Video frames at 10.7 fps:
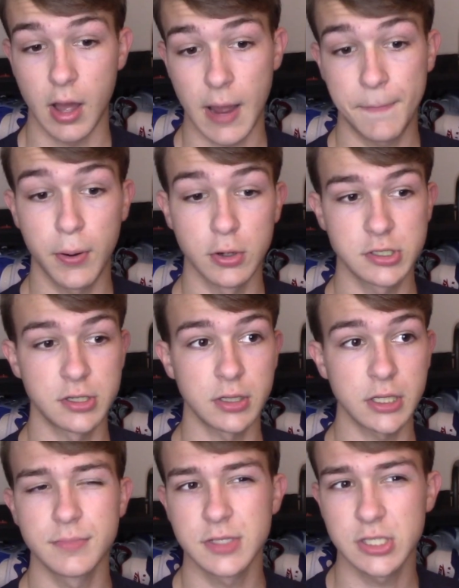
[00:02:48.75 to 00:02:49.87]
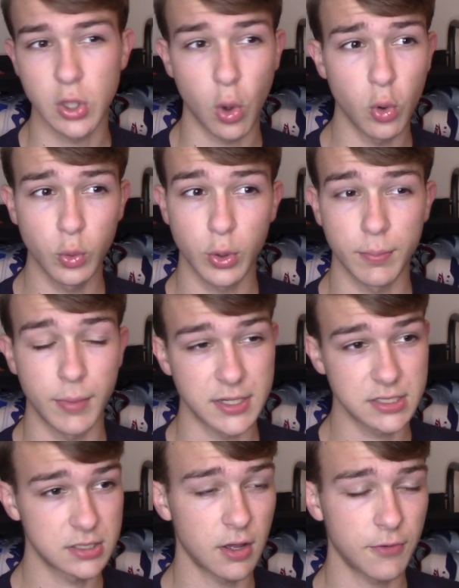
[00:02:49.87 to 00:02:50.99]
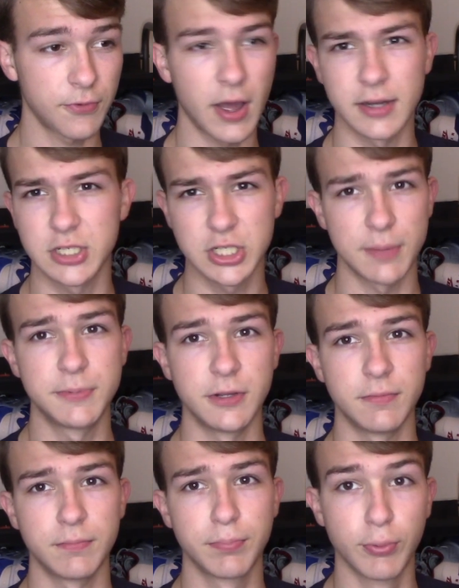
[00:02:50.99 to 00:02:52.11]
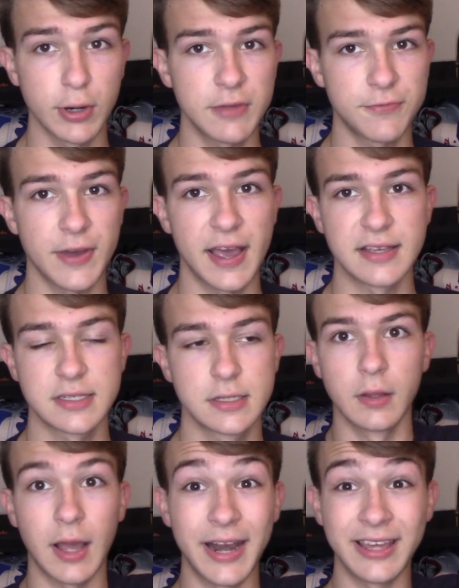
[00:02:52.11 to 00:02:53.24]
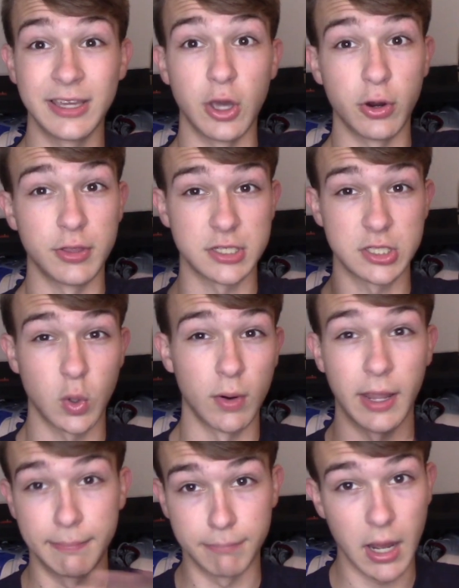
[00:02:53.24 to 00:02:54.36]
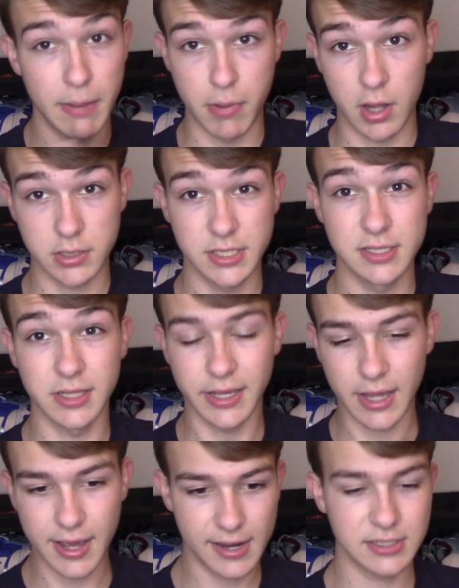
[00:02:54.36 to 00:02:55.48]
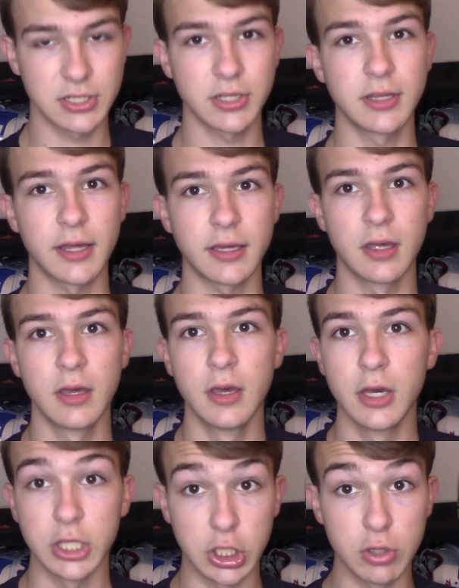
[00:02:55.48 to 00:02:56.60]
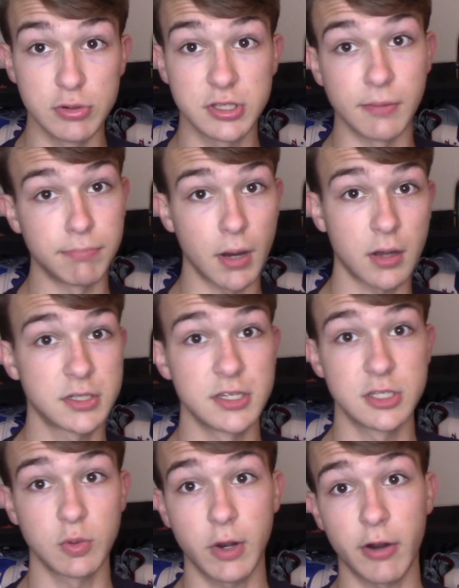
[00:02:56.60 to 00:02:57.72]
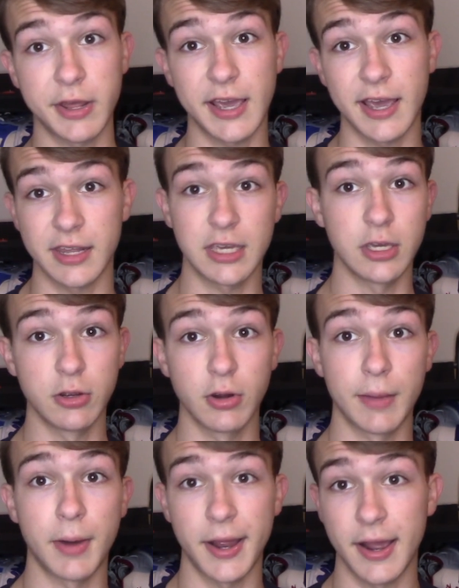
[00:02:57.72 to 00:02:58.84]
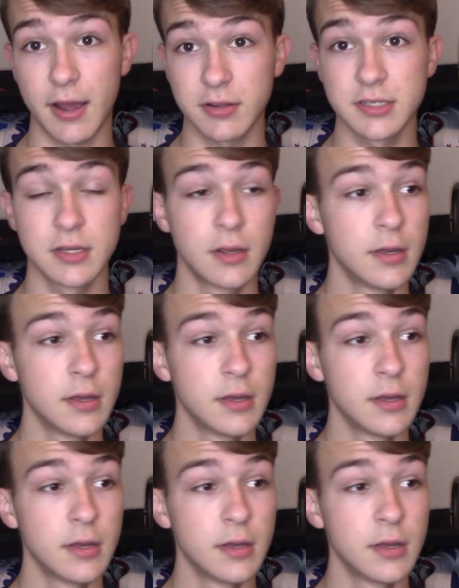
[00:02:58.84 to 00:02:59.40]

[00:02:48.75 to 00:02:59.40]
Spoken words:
I personally sold my stuff. I shipped it pretty fast. I didn't go to the store and buy boxes. I actually used the boxes we already had here at my house.